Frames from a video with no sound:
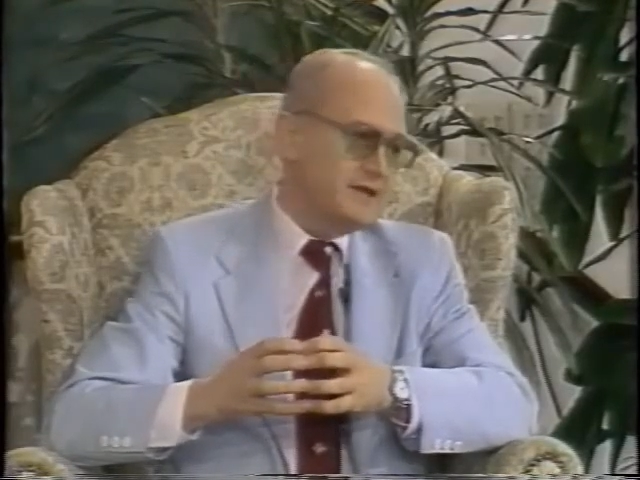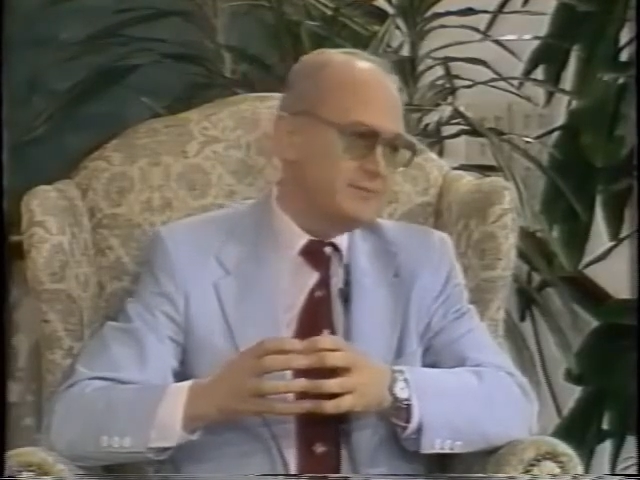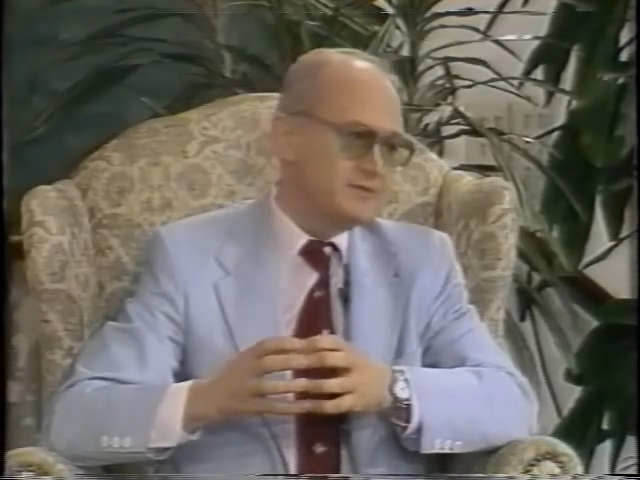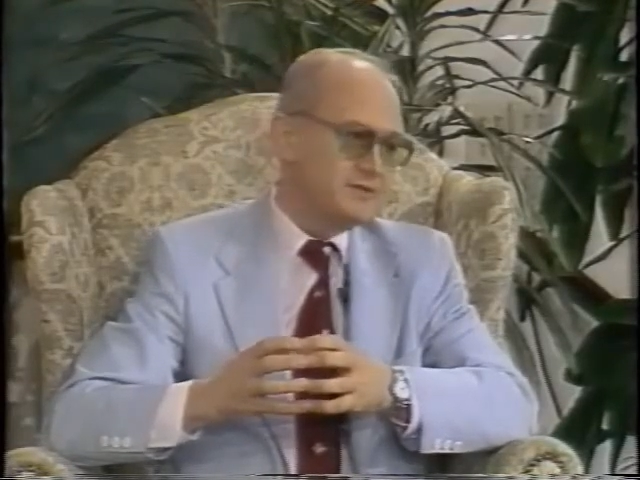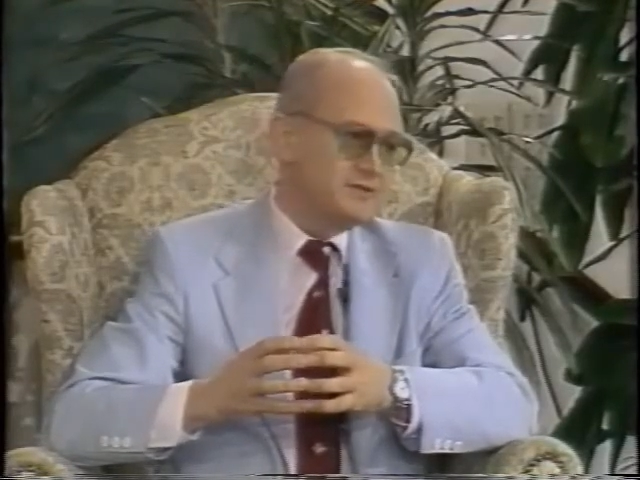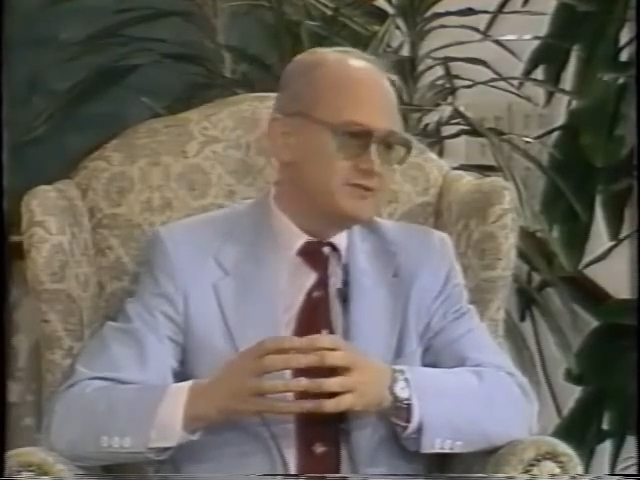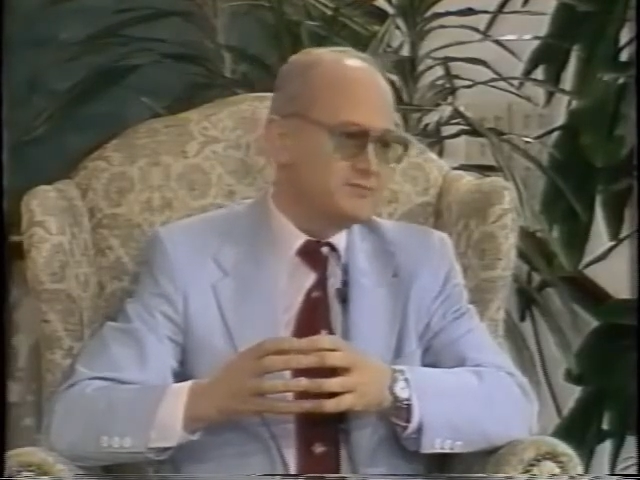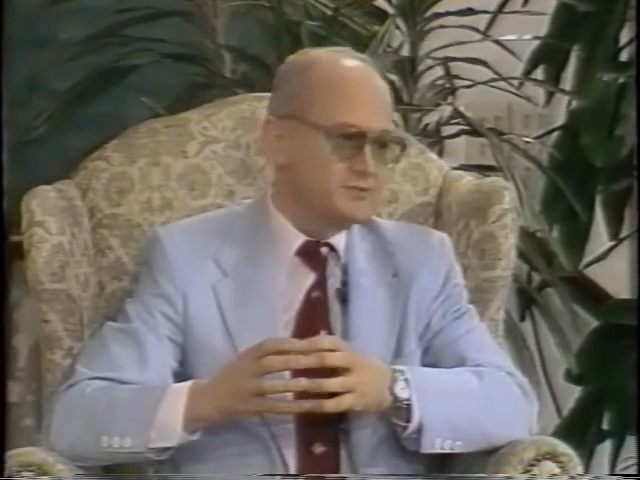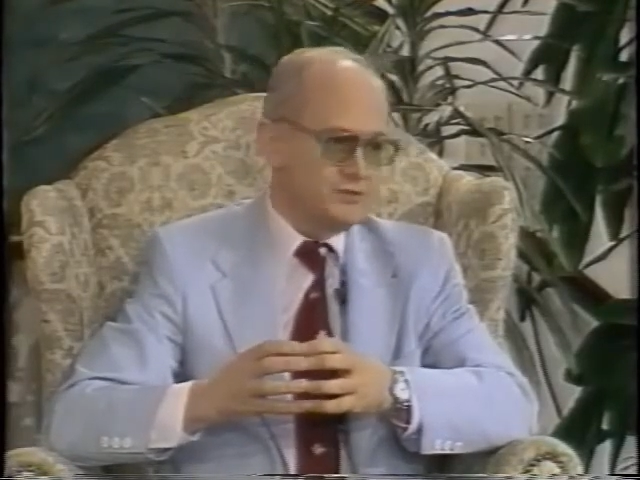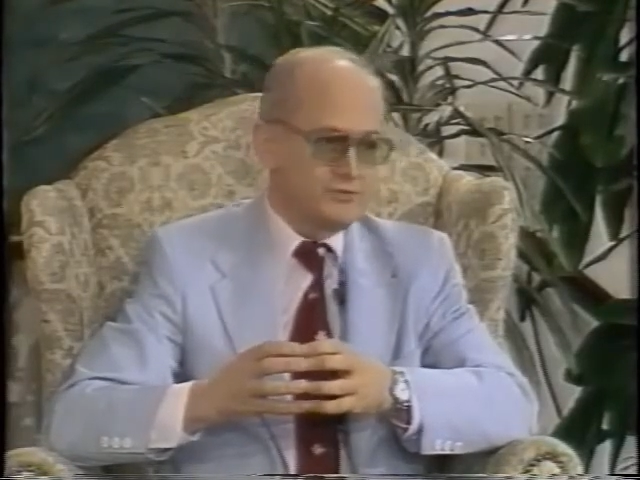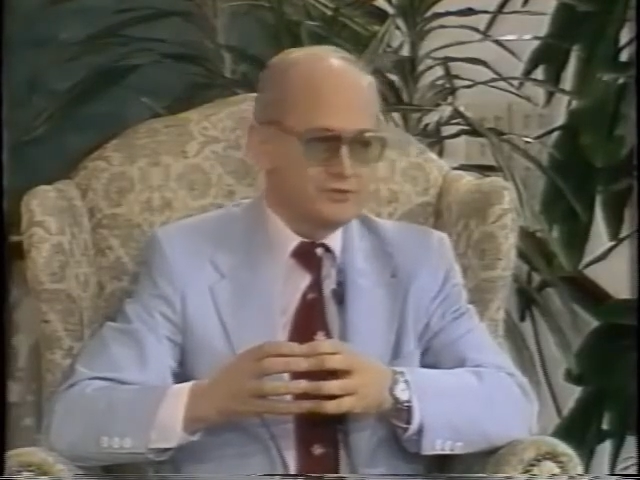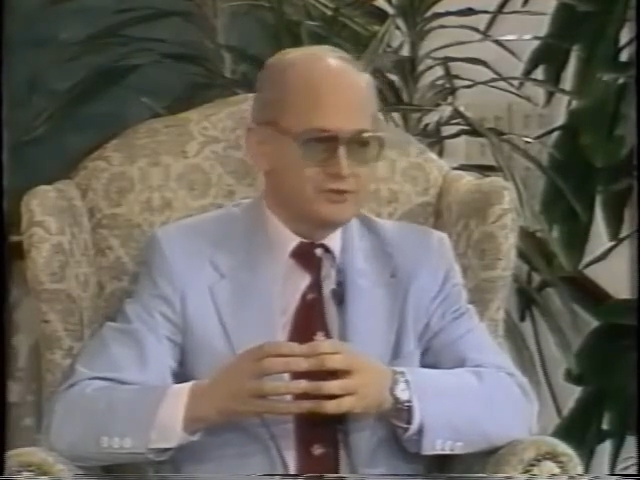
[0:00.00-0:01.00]
capitalism,
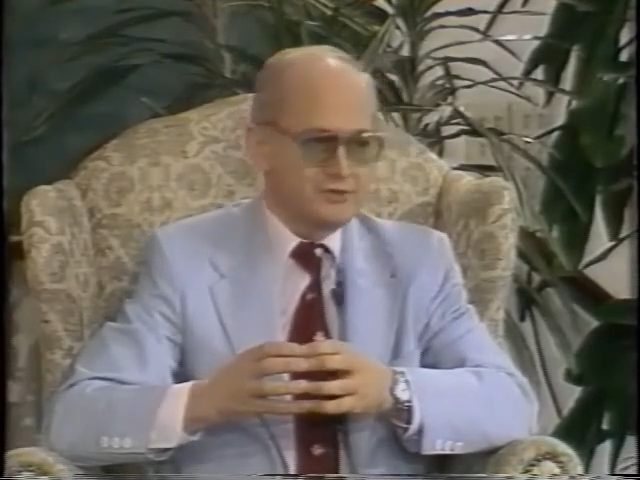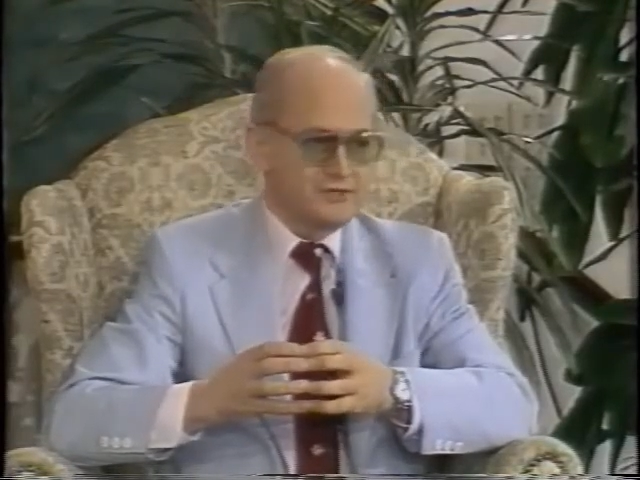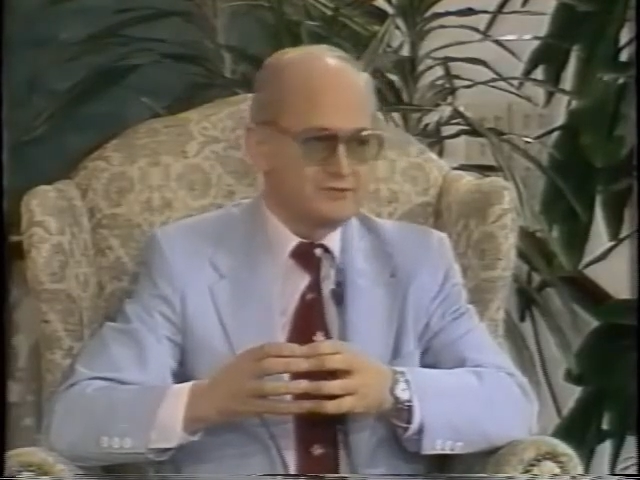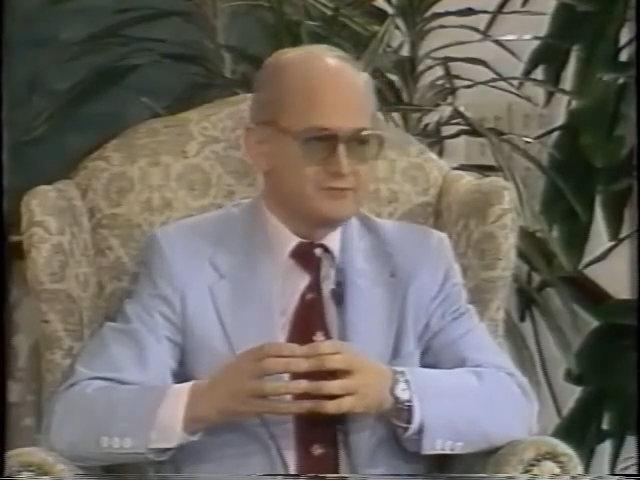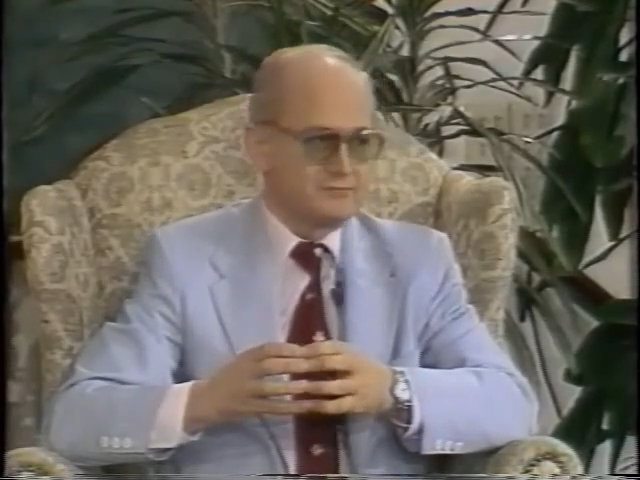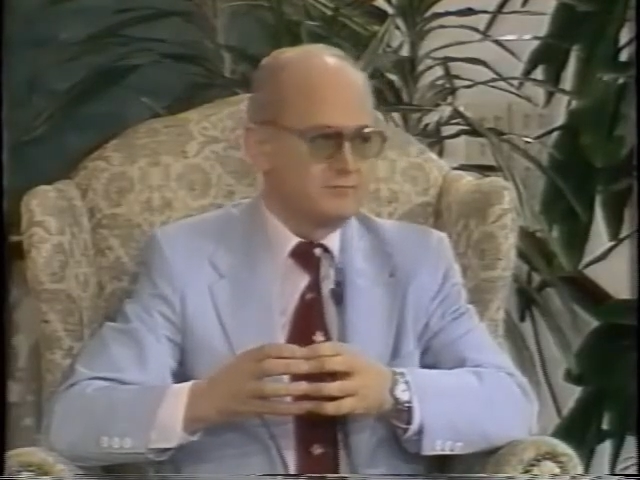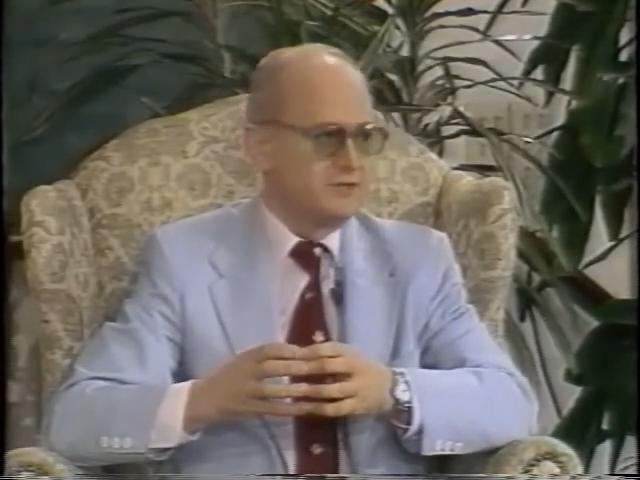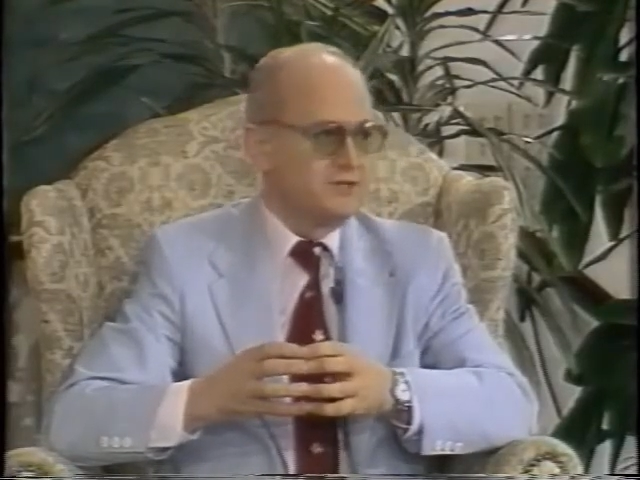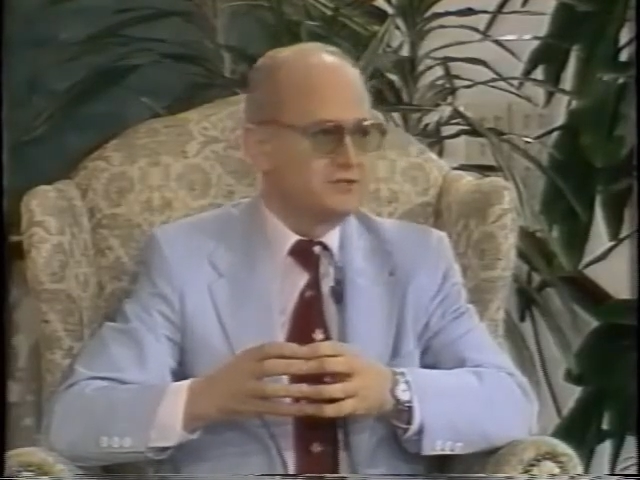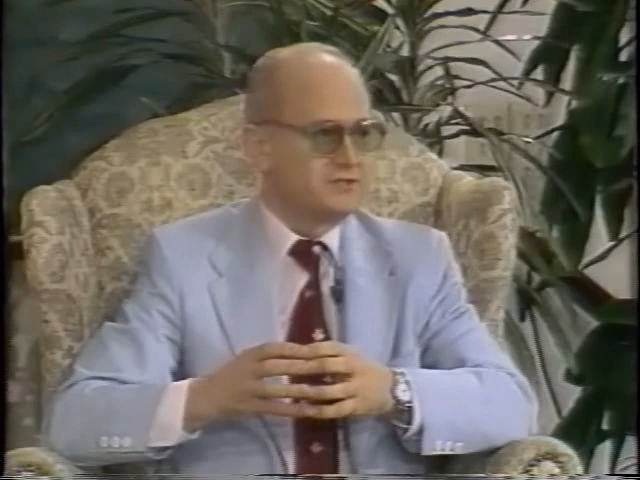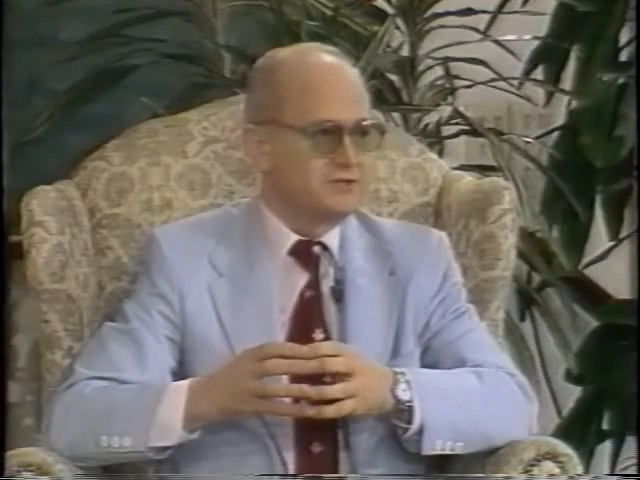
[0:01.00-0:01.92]
socialism,